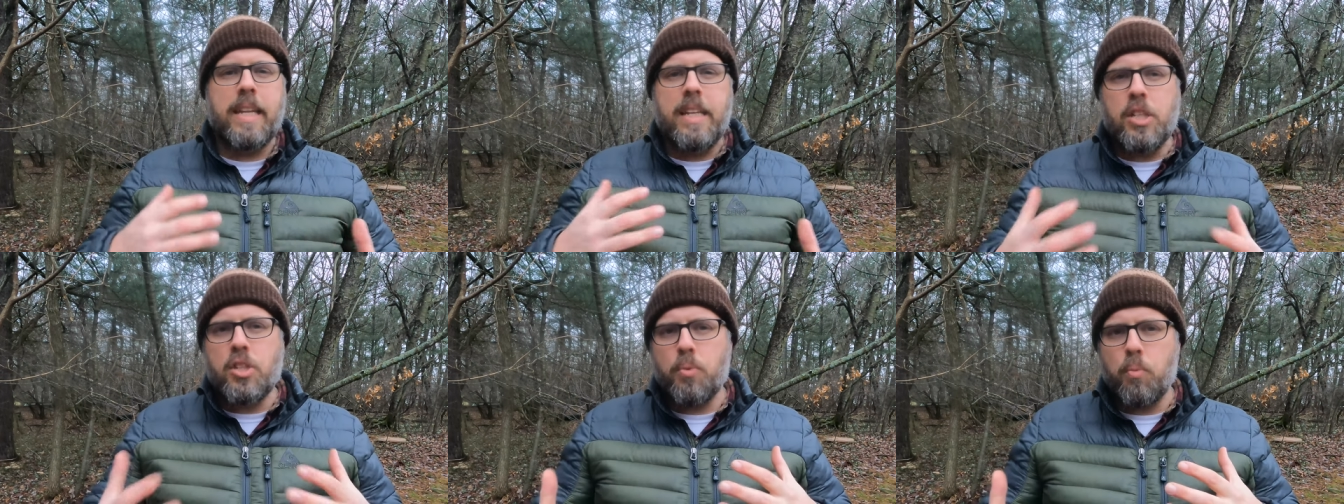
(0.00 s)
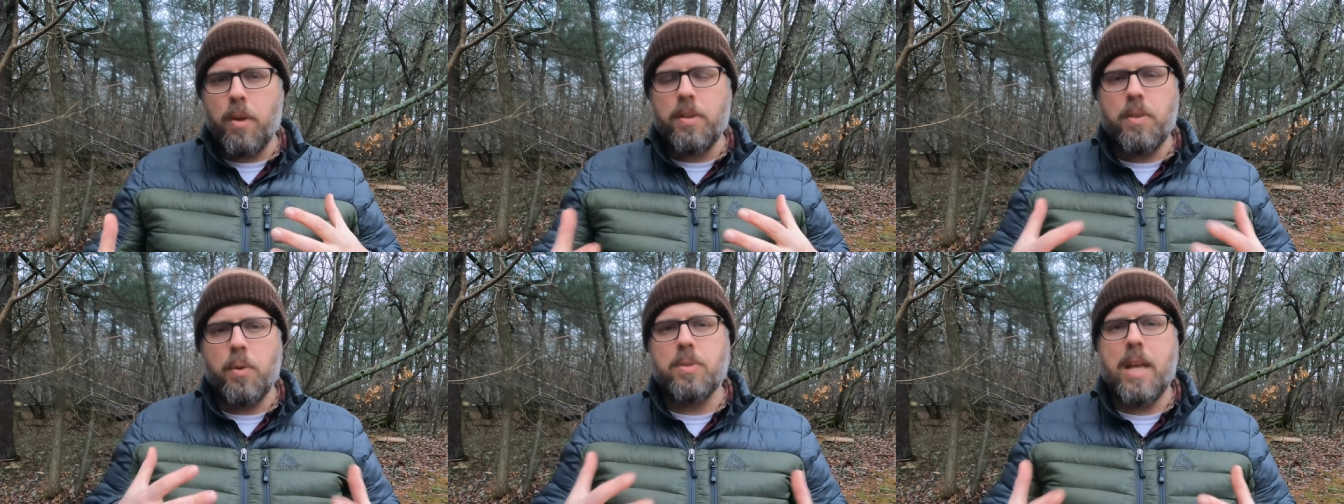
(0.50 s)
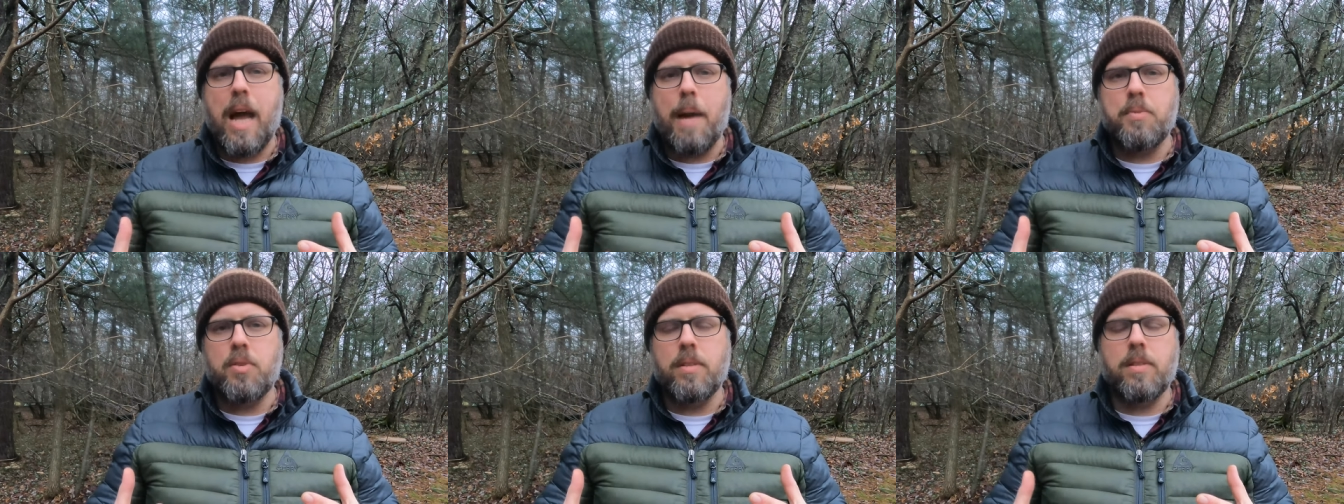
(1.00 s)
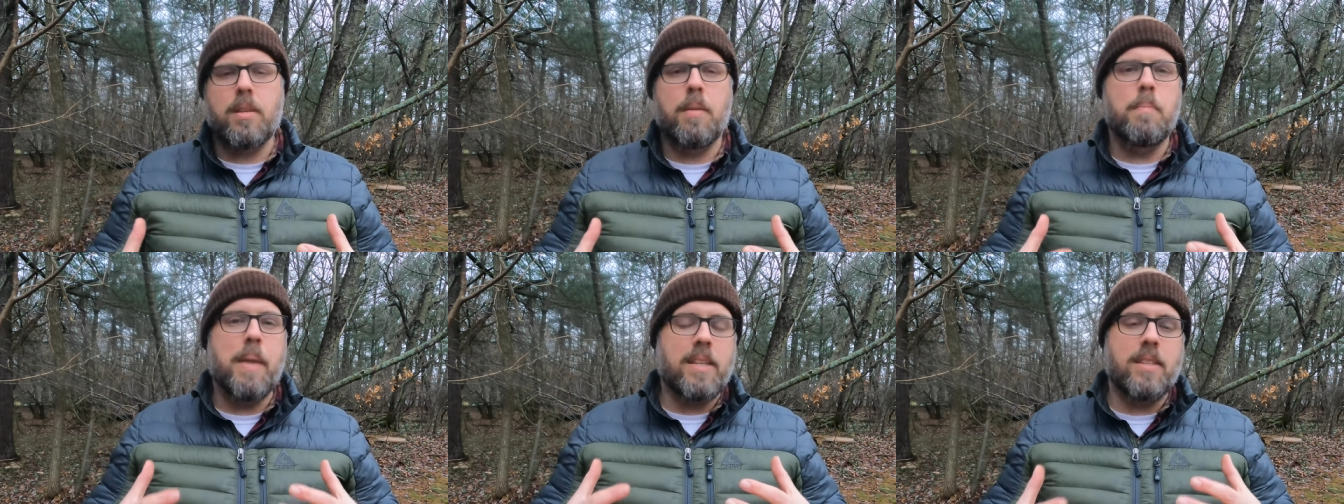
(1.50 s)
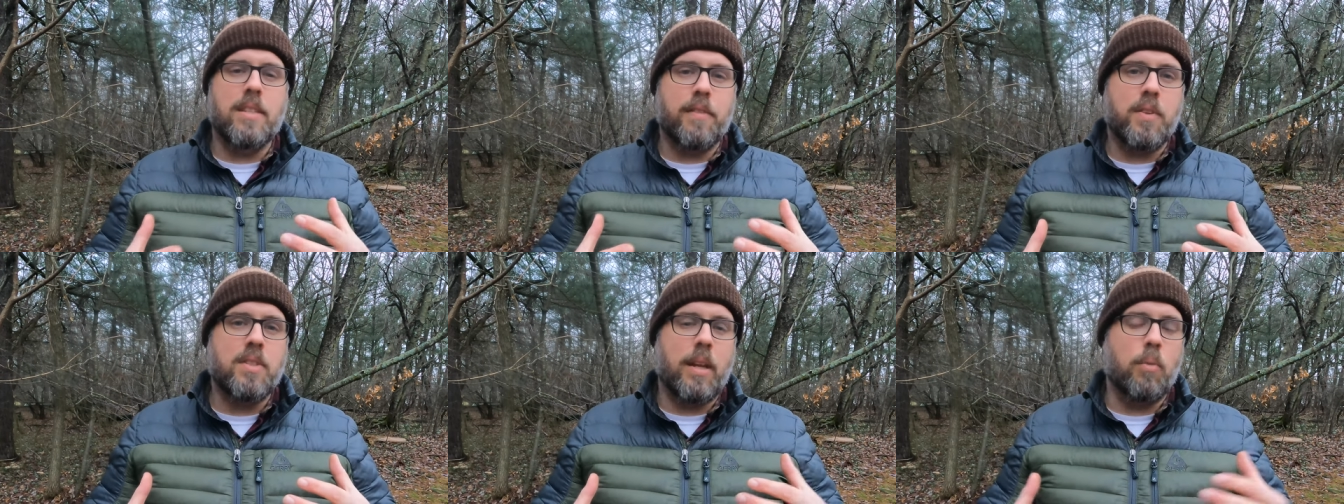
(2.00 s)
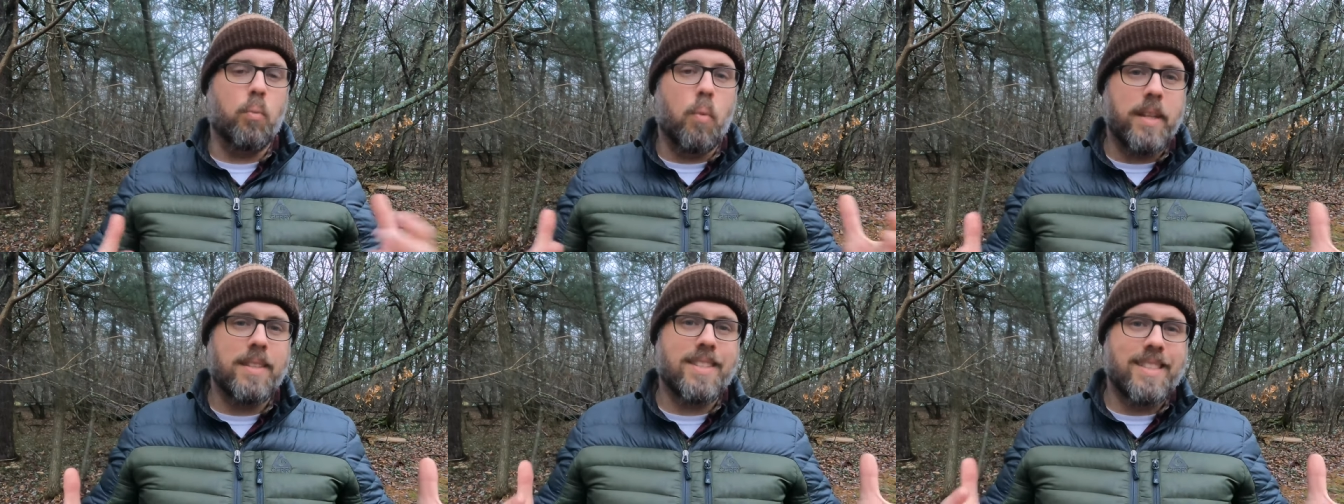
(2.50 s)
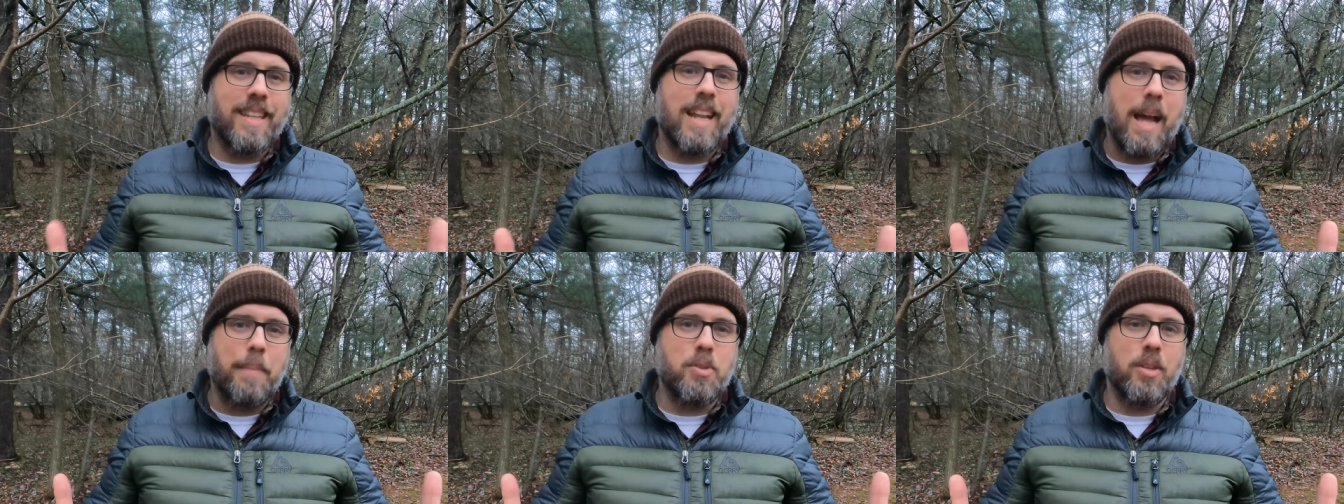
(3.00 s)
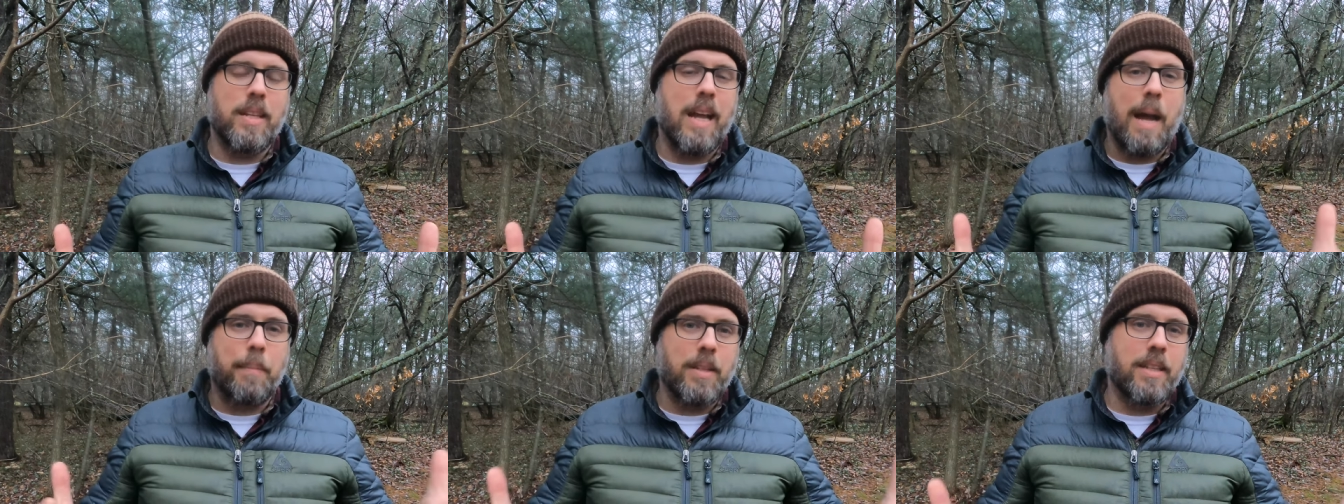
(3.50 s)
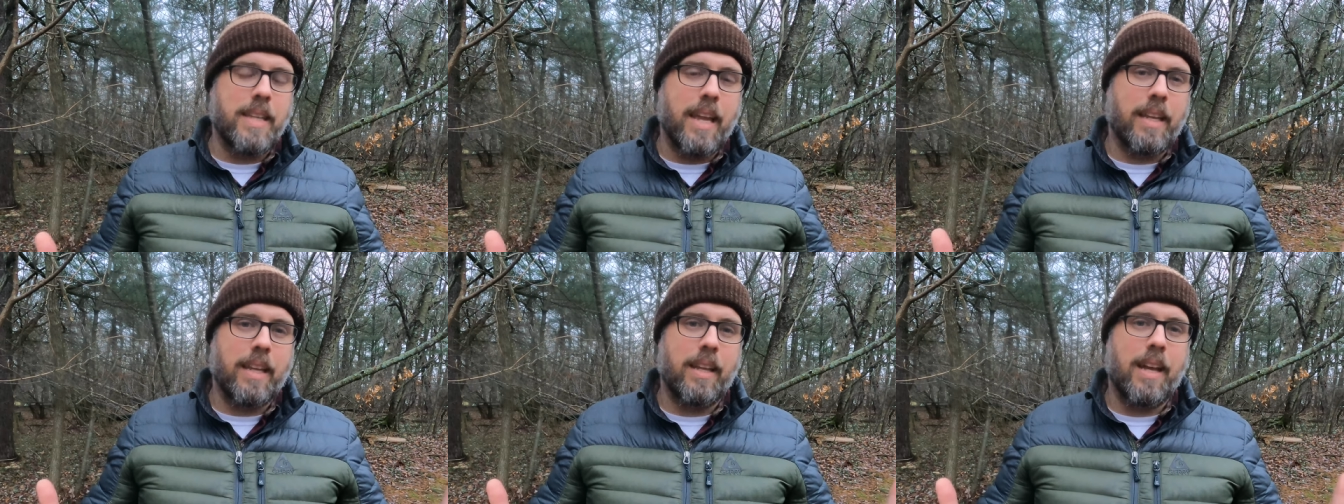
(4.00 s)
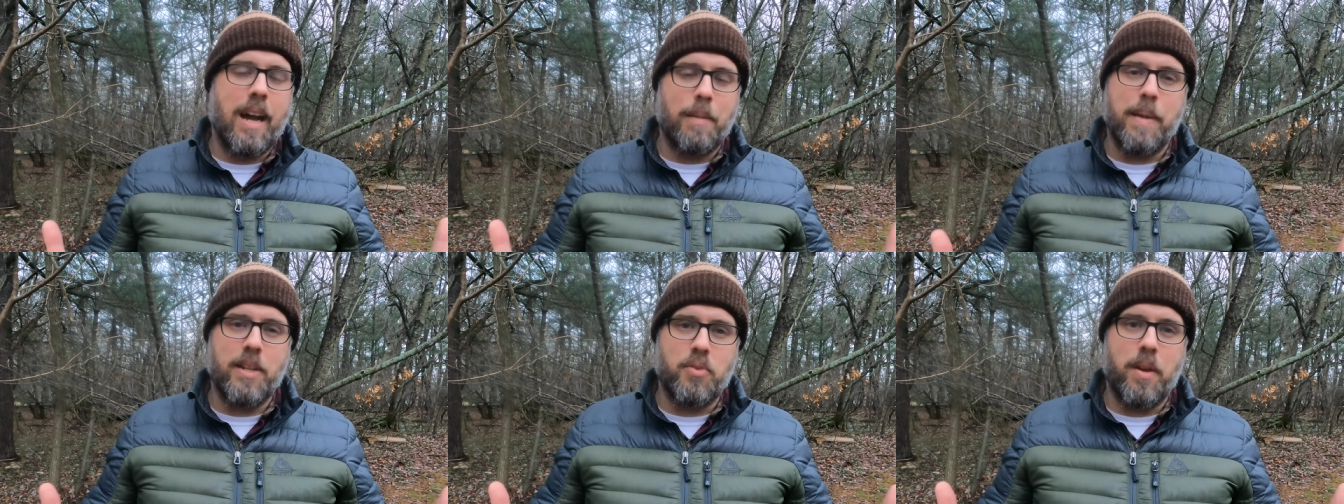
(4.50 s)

Each one of those options makes a difference on what sit option I'm going to take on my